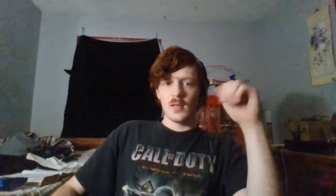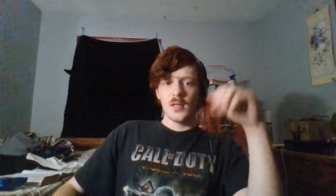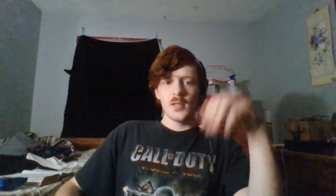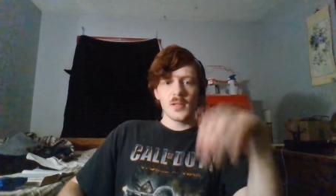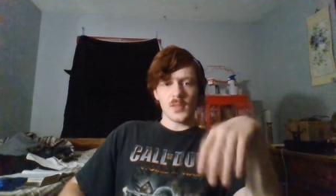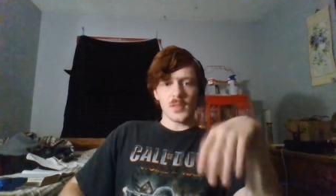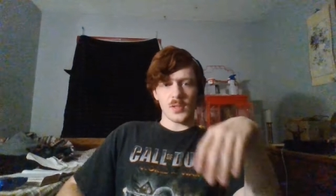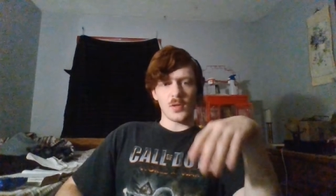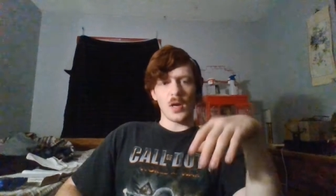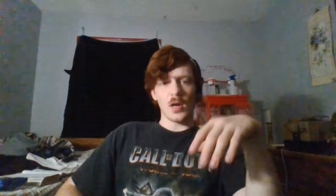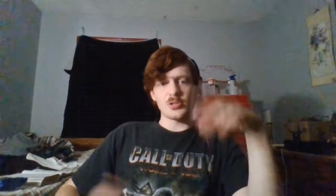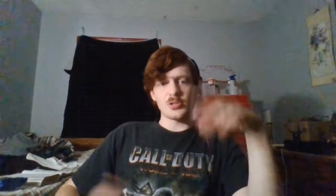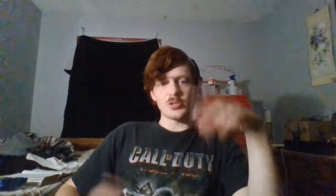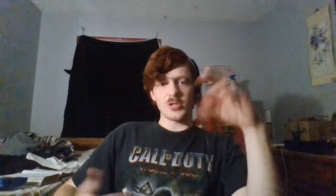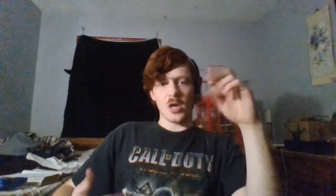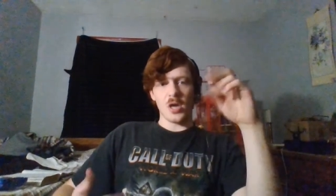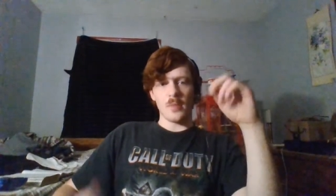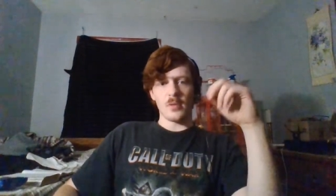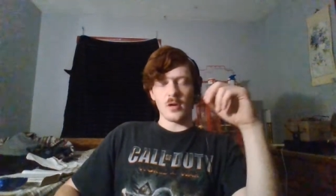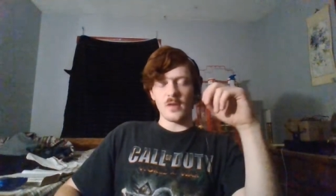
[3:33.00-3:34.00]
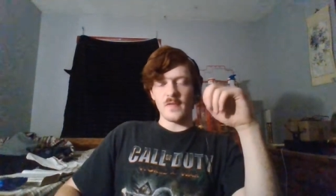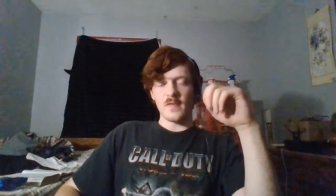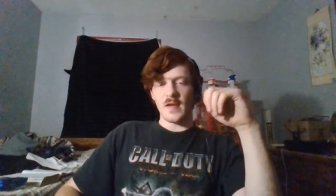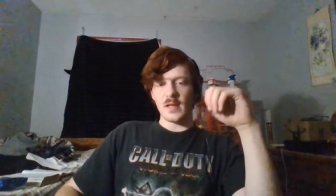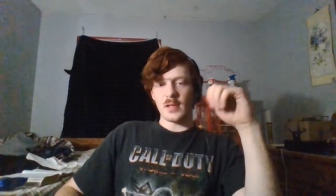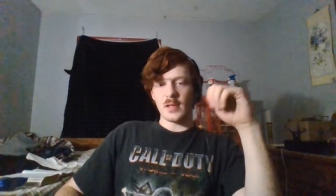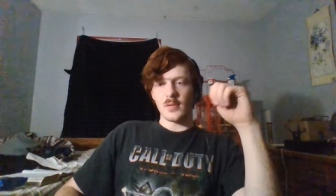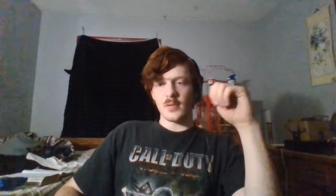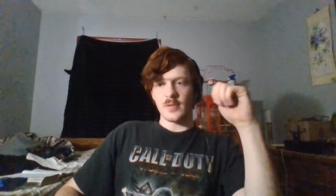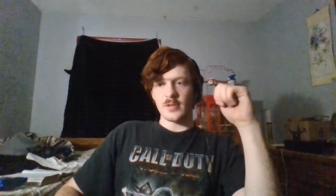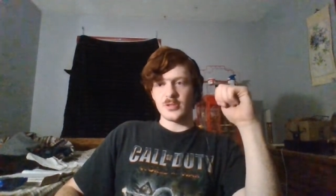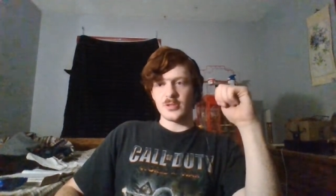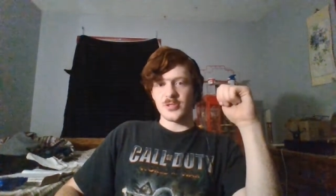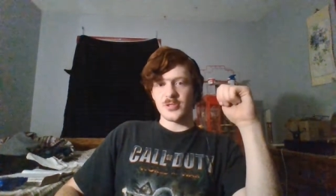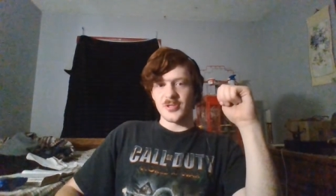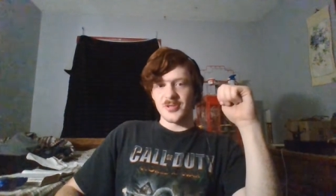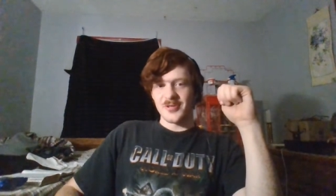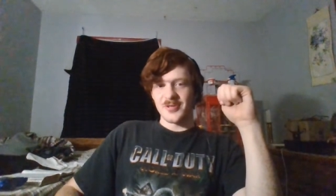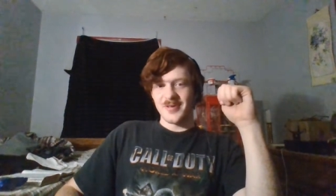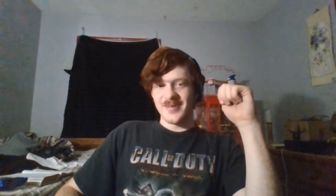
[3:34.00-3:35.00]
the crotch armor of Halo Reach
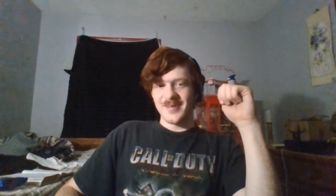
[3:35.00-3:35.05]
too,